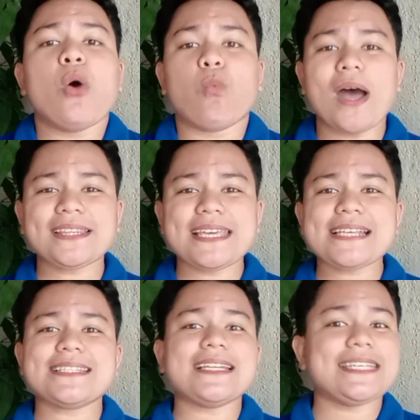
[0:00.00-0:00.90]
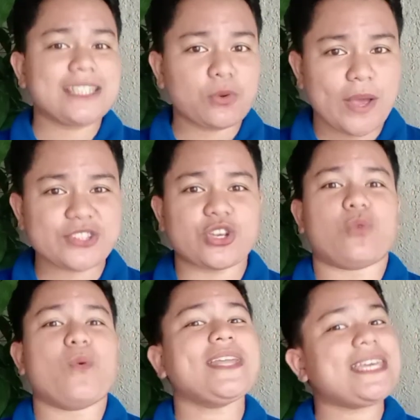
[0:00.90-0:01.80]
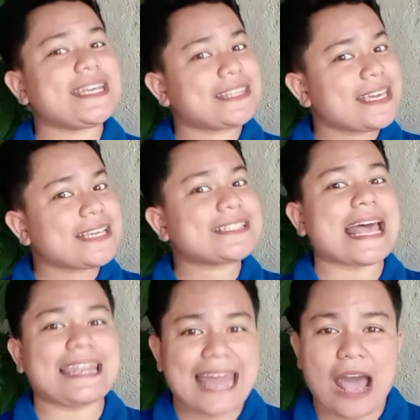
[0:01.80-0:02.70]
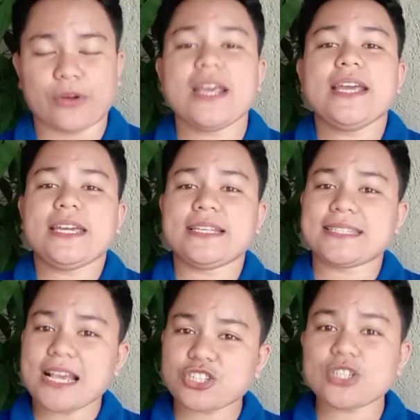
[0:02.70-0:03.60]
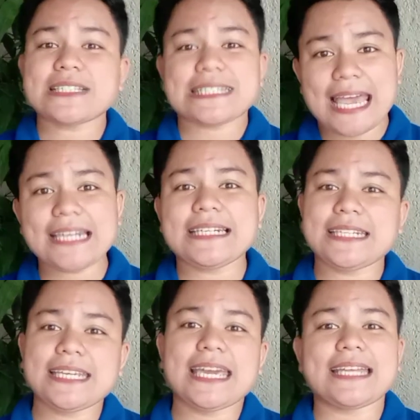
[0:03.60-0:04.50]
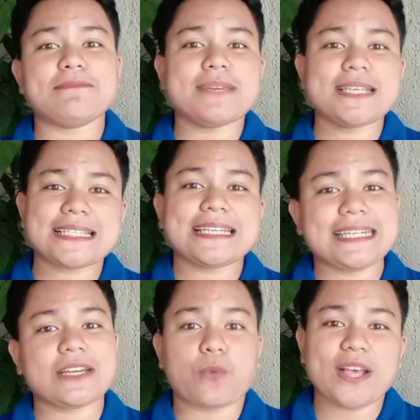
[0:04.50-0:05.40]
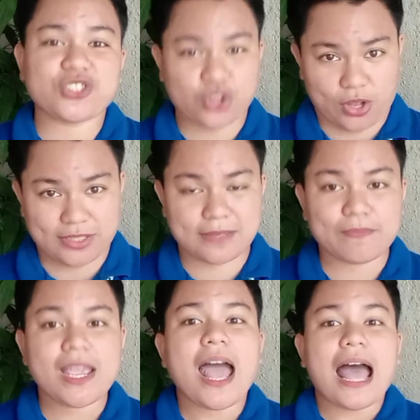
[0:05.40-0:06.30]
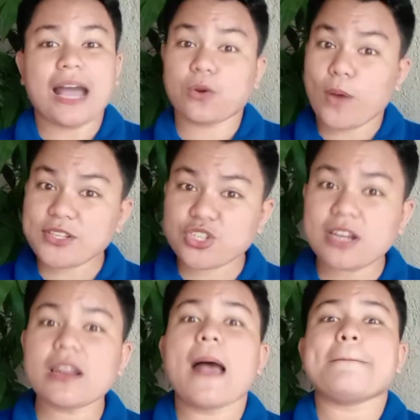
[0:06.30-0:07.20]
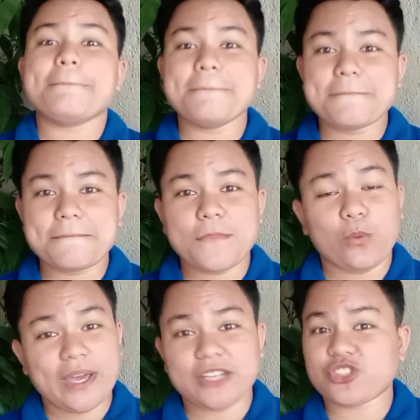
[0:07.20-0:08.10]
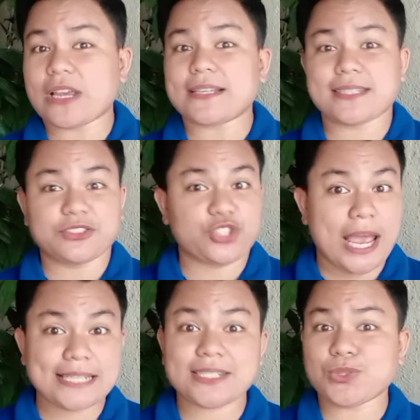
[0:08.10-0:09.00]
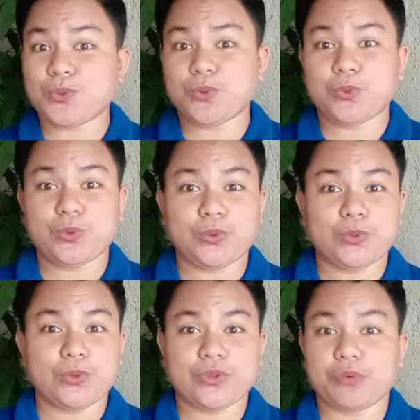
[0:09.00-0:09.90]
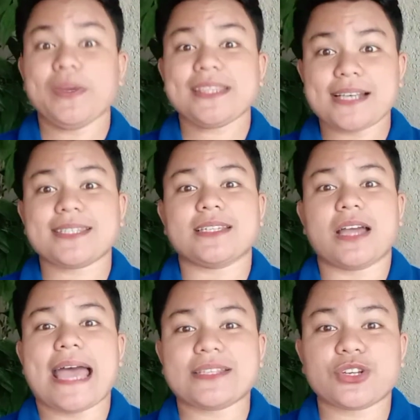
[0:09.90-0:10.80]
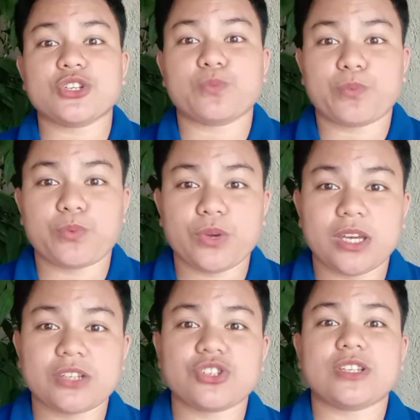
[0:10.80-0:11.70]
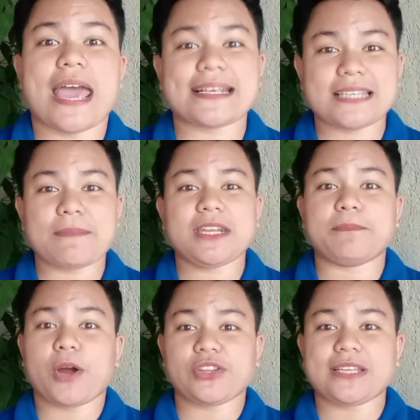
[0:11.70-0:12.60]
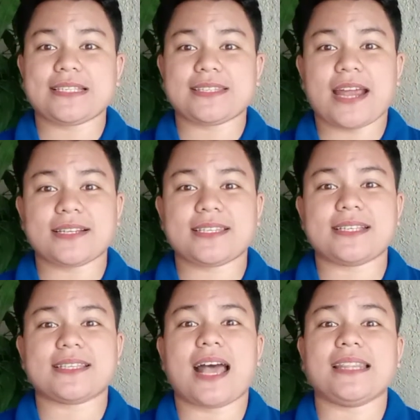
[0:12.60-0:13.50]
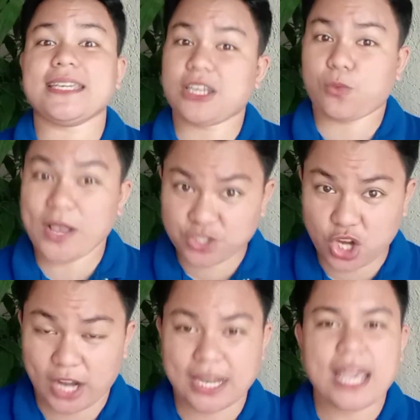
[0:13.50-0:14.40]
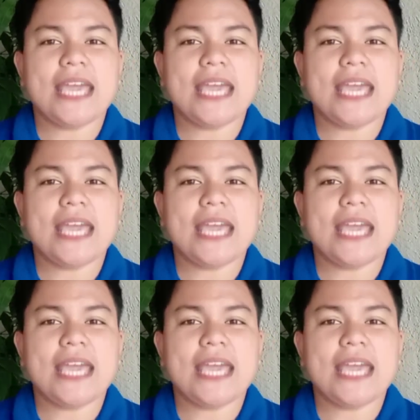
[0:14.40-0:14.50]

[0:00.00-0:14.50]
What is the leading question when it is allowed? In Section 10, leading and misleading questions. A question which suggests to the witness the answers which the examining party desires is a leading question.